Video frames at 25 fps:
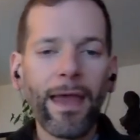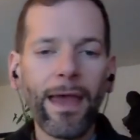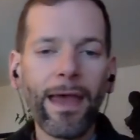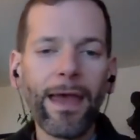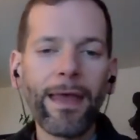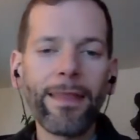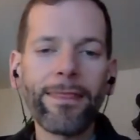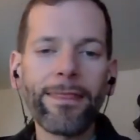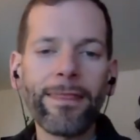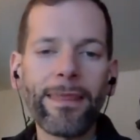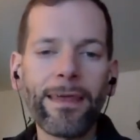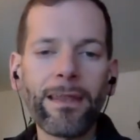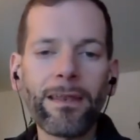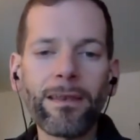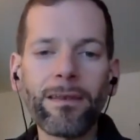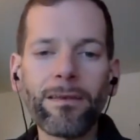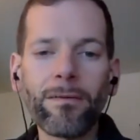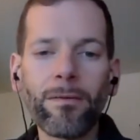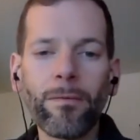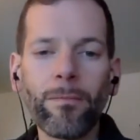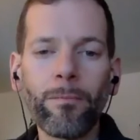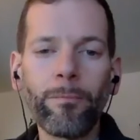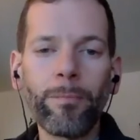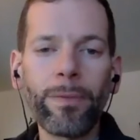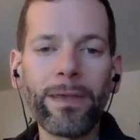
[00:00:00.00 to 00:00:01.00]
And
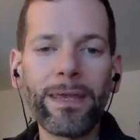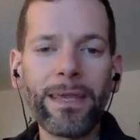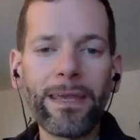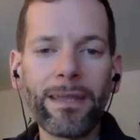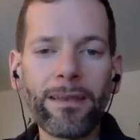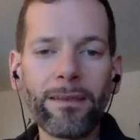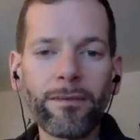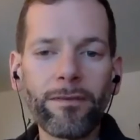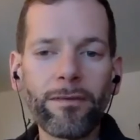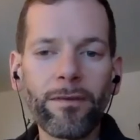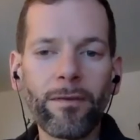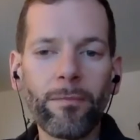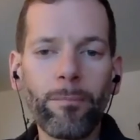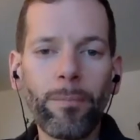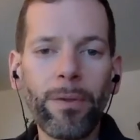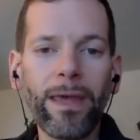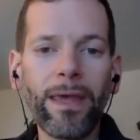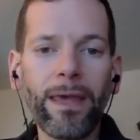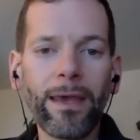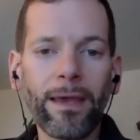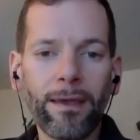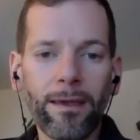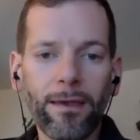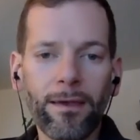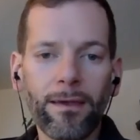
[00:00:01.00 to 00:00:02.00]
then begin to
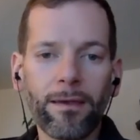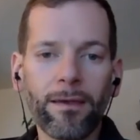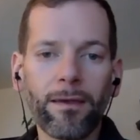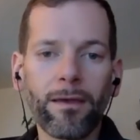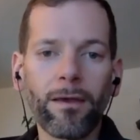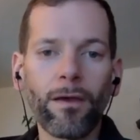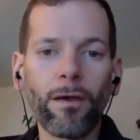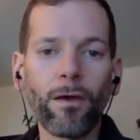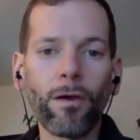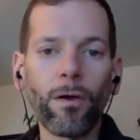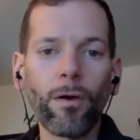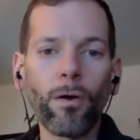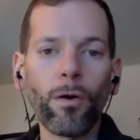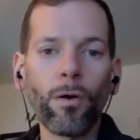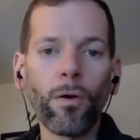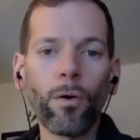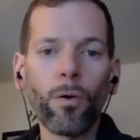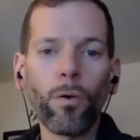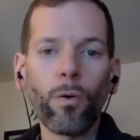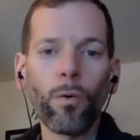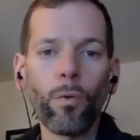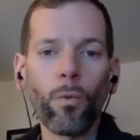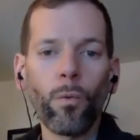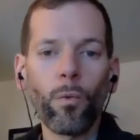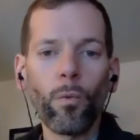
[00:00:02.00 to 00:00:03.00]
pick
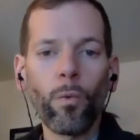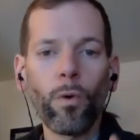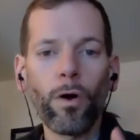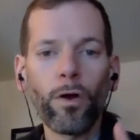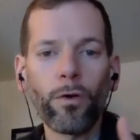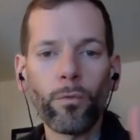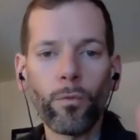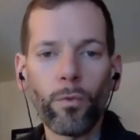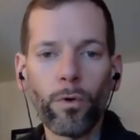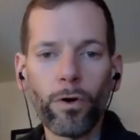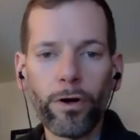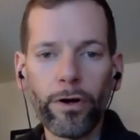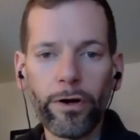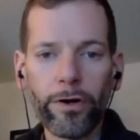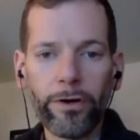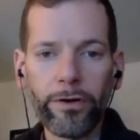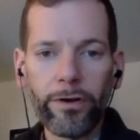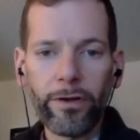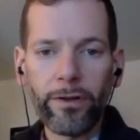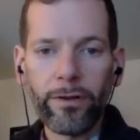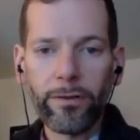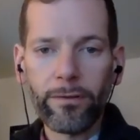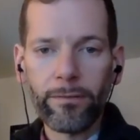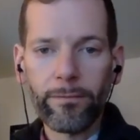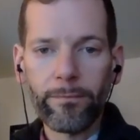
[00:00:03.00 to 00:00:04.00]
one
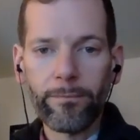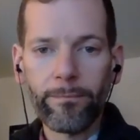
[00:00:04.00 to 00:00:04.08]
word